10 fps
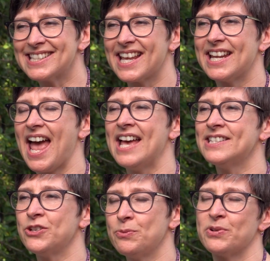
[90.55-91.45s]
is that
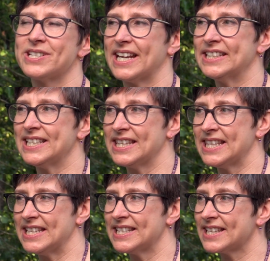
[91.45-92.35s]
as you're
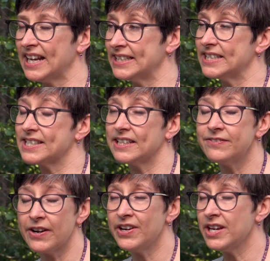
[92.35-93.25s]
presenting these ideas in
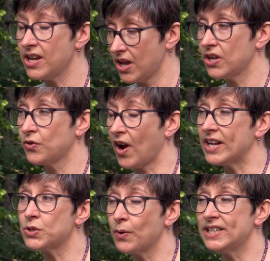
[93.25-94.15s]
a very
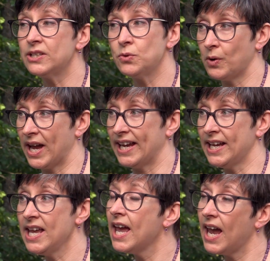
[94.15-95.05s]
graduated
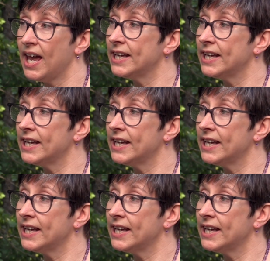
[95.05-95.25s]
way, mm-hmm.